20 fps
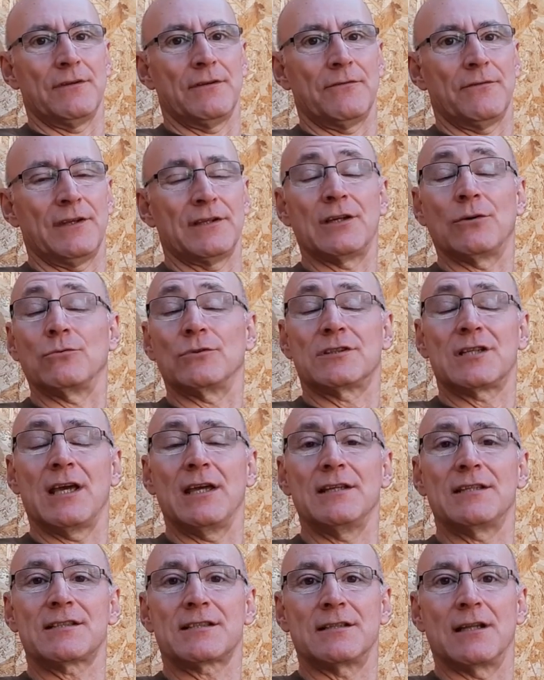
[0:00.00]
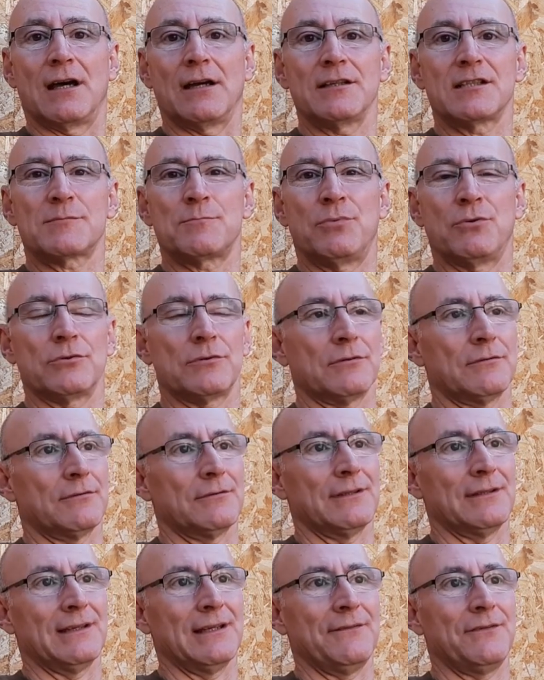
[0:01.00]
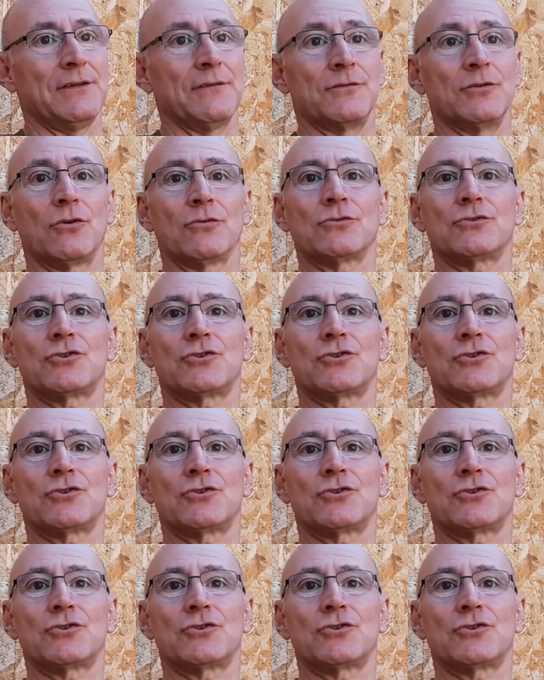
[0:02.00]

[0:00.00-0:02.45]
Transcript: they don't taste nice, but if you've not